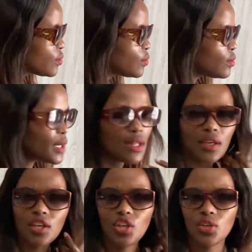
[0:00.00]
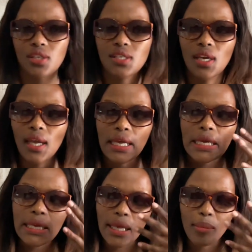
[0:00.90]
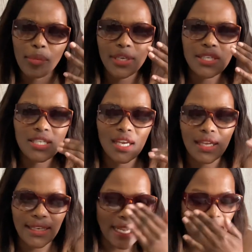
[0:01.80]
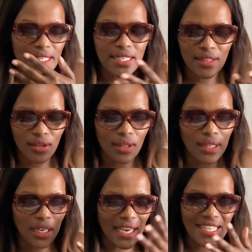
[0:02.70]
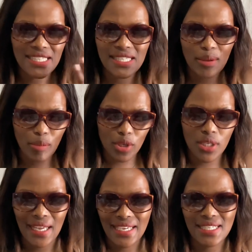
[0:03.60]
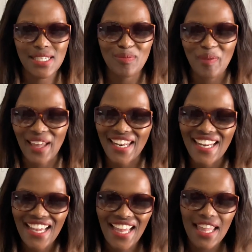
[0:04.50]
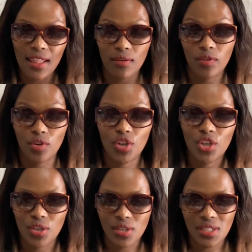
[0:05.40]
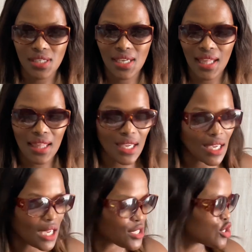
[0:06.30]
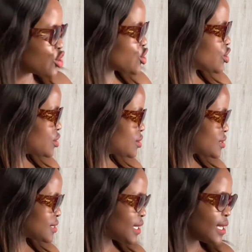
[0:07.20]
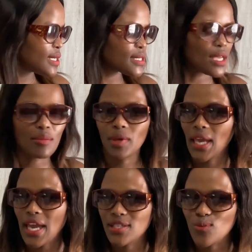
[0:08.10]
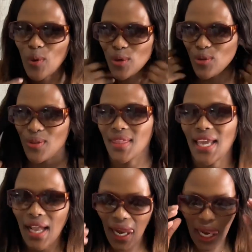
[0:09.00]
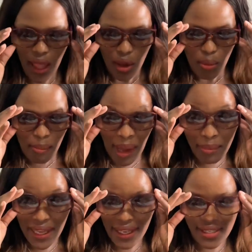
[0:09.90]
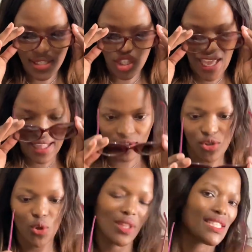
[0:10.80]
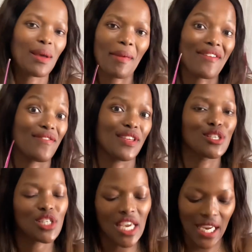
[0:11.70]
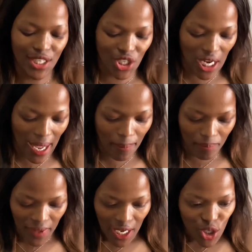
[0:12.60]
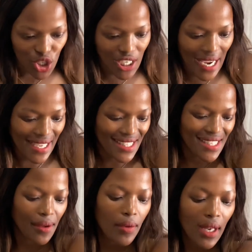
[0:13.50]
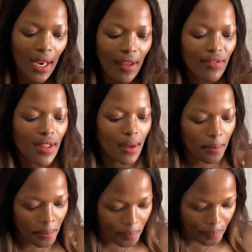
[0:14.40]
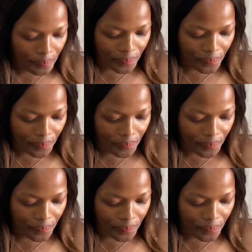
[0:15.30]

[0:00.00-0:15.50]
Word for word: oh and they're cute a bit dirty the, the lens is a bit dirty but they're very cute they are so cute tell me guys what do you think mom had style so these are my vintage um shades love them